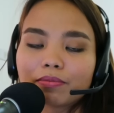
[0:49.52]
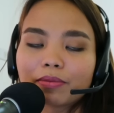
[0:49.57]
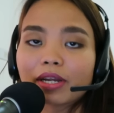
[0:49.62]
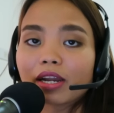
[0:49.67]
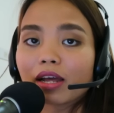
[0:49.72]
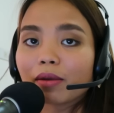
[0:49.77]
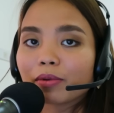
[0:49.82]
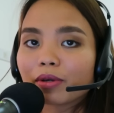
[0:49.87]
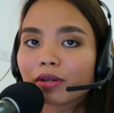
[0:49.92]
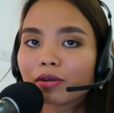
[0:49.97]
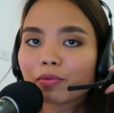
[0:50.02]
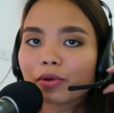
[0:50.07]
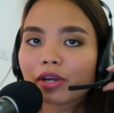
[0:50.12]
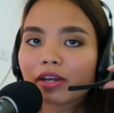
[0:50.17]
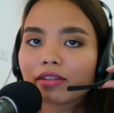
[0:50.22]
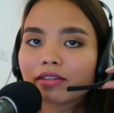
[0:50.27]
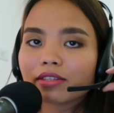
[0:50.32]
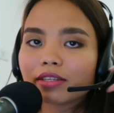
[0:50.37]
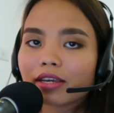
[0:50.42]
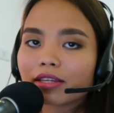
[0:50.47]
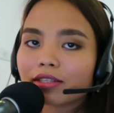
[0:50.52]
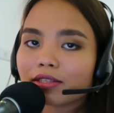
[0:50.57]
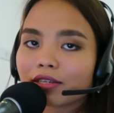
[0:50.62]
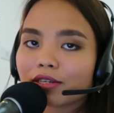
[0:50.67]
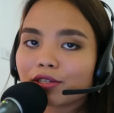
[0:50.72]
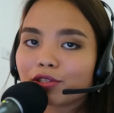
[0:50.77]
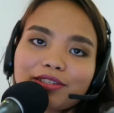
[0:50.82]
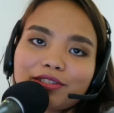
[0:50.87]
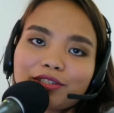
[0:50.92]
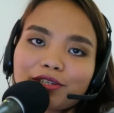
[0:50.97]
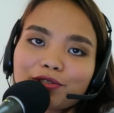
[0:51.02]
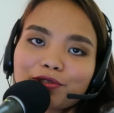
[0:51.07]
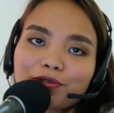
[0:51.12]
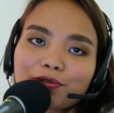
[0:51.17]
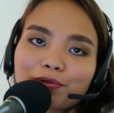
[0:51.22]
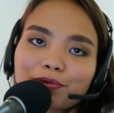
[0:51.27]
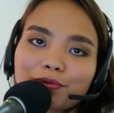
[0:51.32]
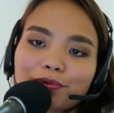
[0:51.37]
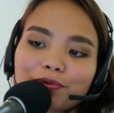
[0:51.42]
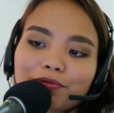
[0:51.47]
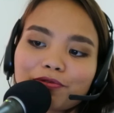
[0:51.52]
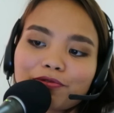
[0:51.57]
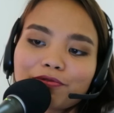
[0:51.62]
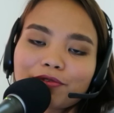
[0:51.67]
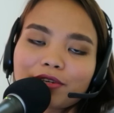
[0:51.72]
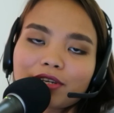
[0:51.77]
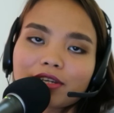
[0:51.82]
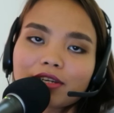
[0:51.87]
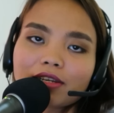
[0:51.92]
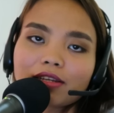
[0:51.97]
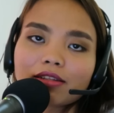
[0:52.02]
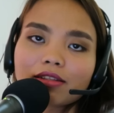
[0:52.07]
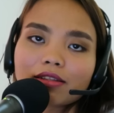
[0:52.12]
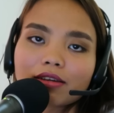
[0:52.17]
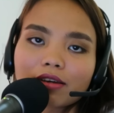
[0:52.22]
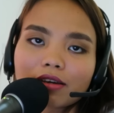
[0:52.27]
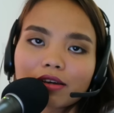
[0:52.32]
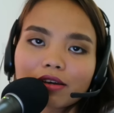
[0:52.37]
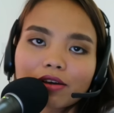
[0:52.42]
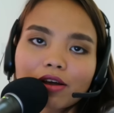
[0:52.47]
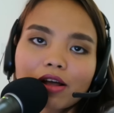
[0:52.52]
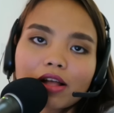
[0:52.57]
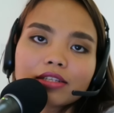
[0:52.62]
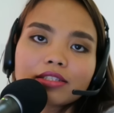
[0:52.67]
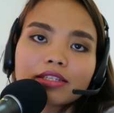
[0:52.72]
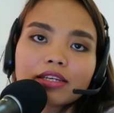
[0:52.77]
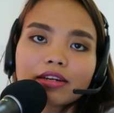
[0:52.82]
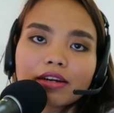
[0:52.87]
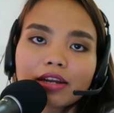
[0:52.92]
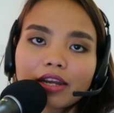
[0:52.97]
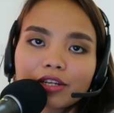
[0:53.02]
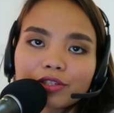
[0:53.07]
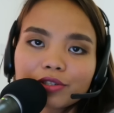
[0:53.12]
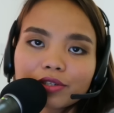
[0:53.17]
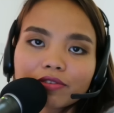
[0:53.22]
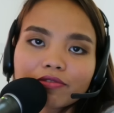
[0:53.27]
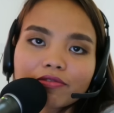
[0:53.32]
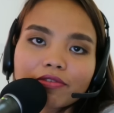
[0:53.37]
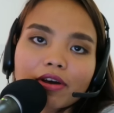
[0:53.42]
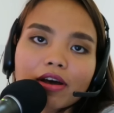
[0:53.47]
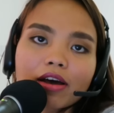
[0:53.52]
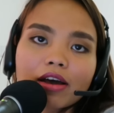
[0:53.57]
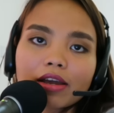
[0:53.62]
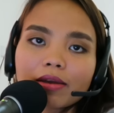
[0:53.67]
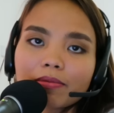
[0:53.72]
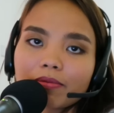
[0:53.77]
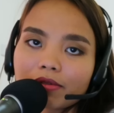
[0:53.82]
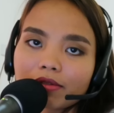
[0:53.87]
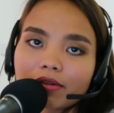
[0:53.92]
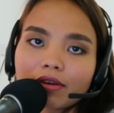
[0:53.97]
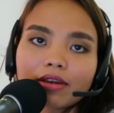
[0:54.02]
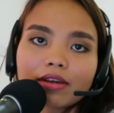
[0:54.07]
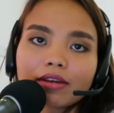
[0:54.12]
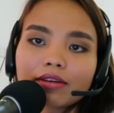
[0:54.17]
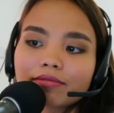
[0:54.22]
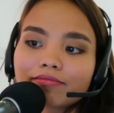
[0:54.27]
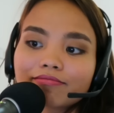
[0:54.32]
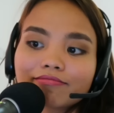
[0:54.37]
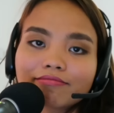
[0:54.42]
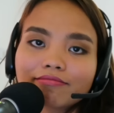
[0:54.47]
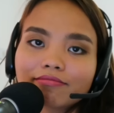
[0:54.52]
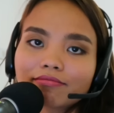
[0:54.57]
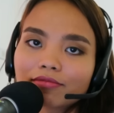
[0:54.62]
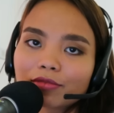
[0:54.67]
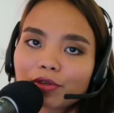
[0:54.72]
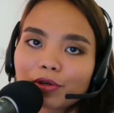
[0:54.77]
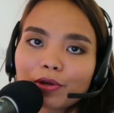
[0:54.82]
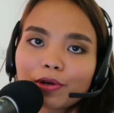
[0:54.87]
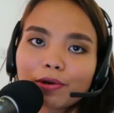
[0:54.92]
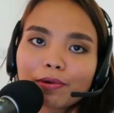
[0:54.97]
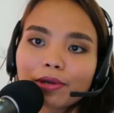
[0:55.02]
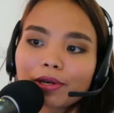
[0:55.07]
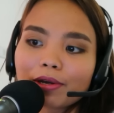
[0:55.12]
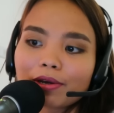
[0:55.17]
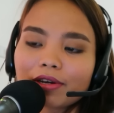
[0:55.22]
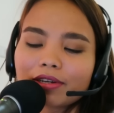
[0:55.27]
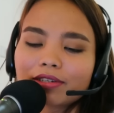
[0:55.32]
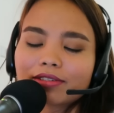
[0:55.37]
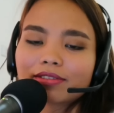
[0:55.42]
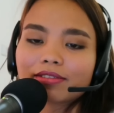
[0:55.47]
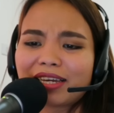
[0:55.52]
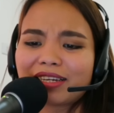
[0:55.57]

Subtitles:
But I'm going to wear this headset just to feel the call center agent vibe thing going on.